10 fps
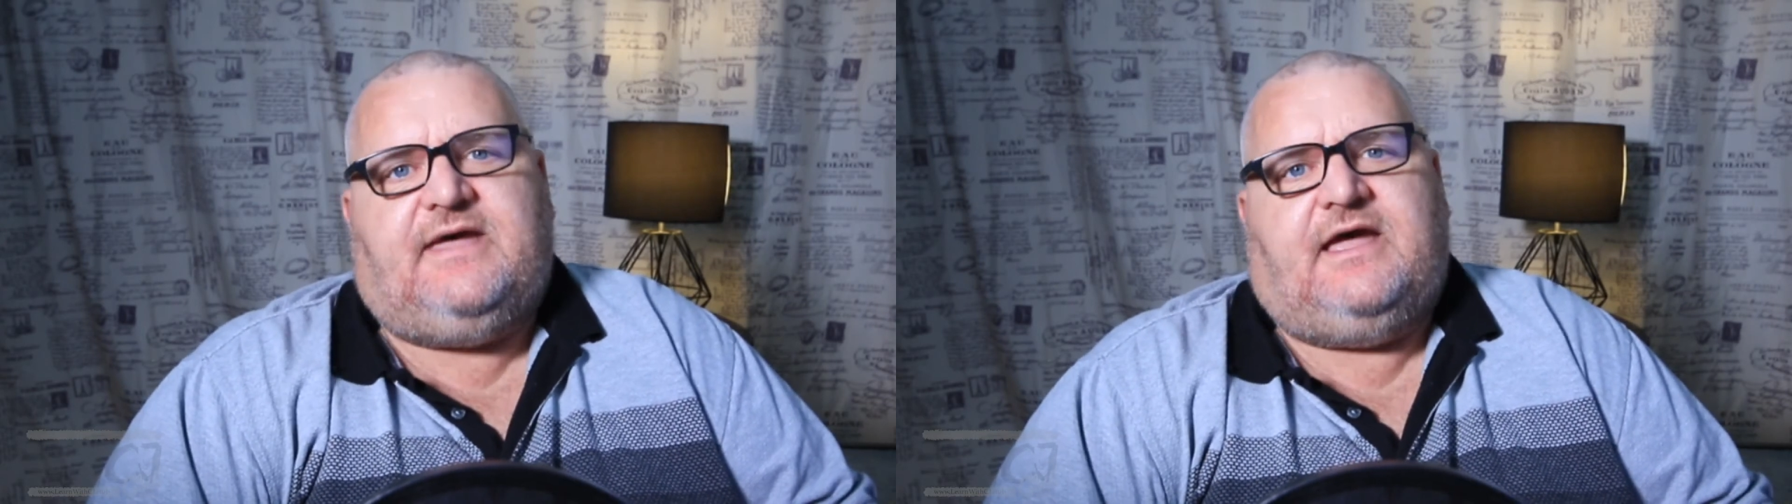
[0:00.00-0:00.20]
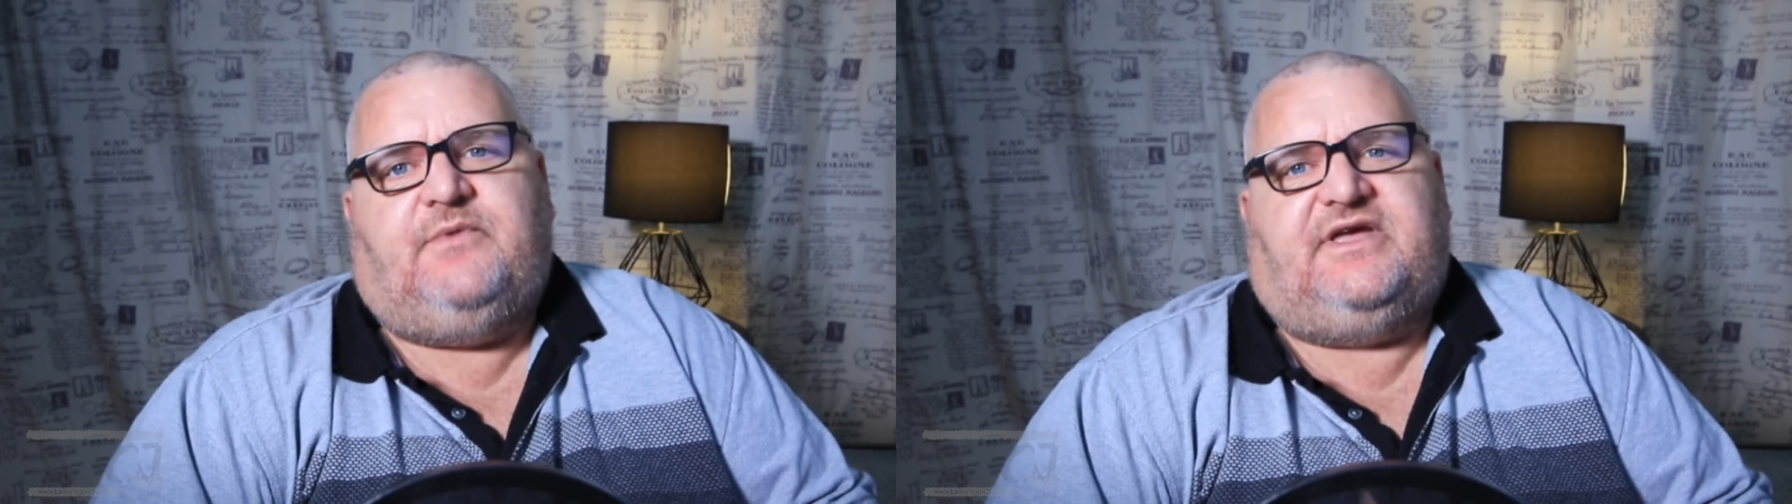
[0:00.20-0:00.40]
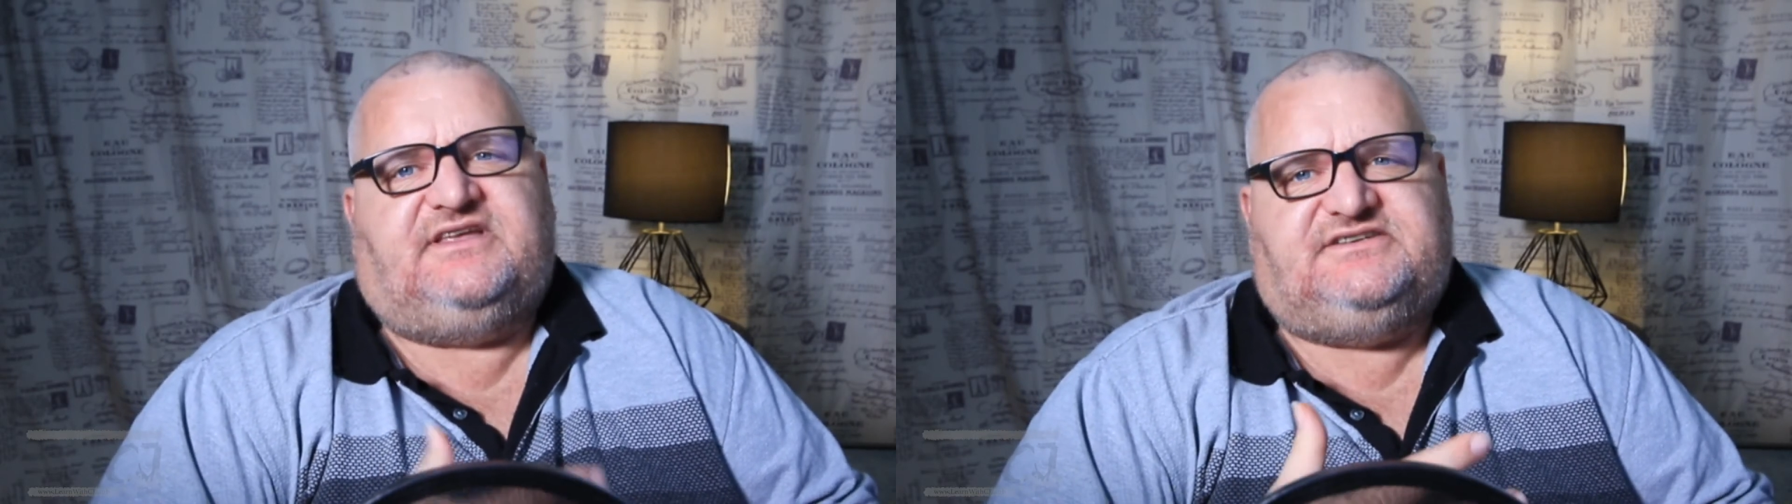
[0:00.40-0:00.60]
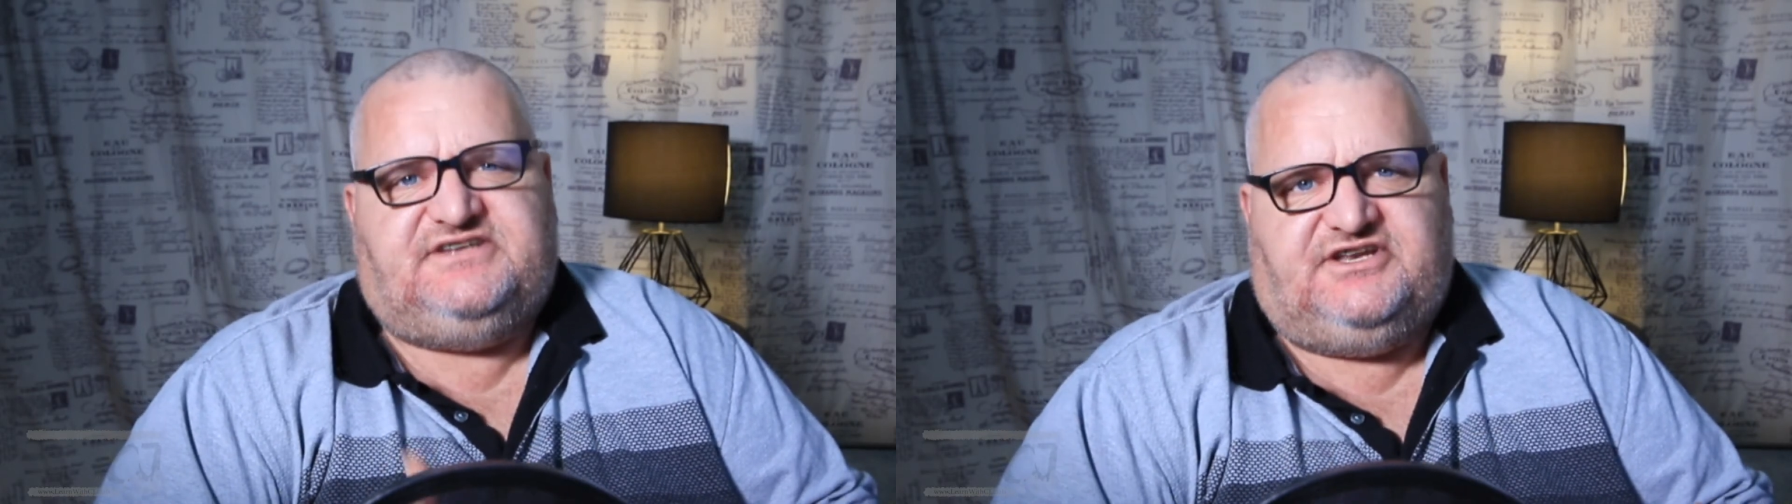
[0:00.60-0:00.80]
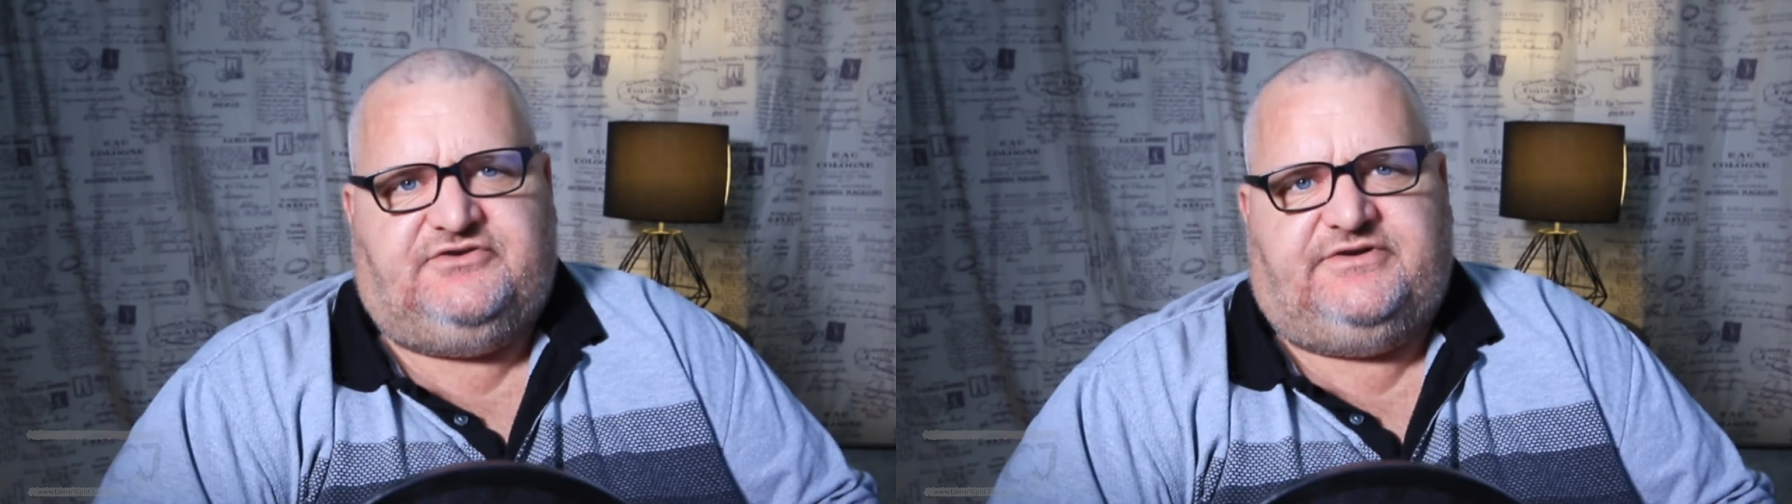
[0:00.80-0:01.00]
and we're
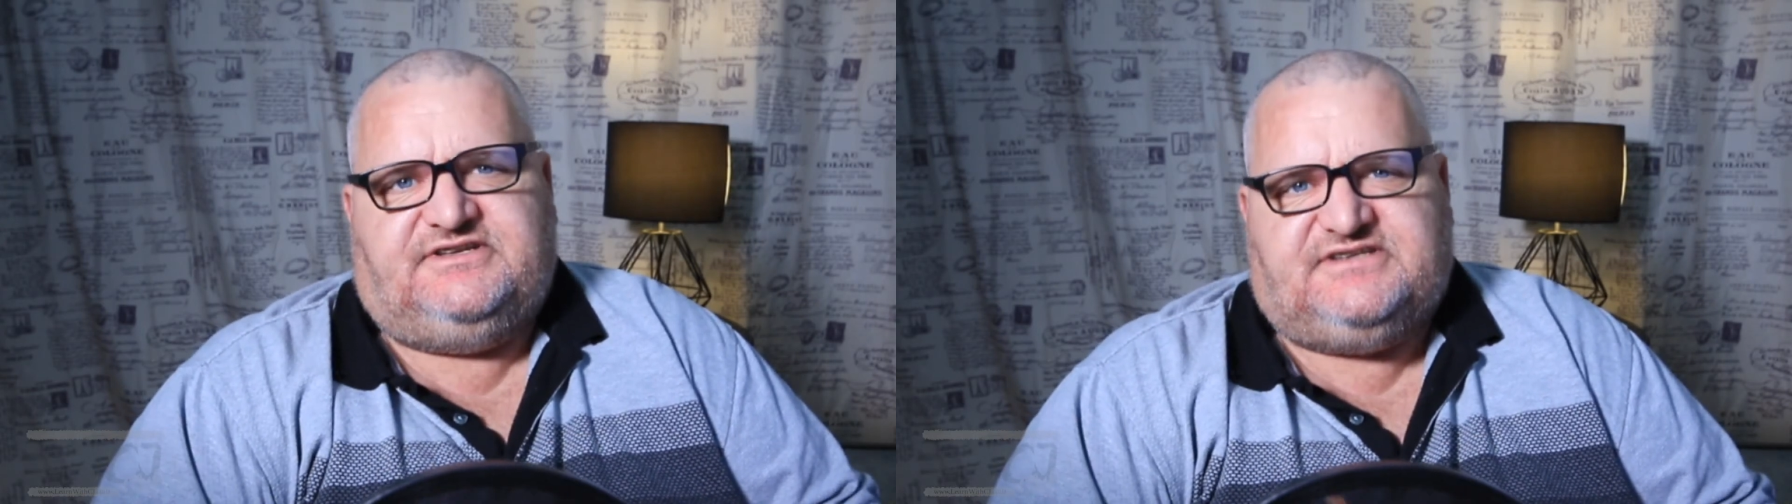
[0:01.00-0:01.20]
continuing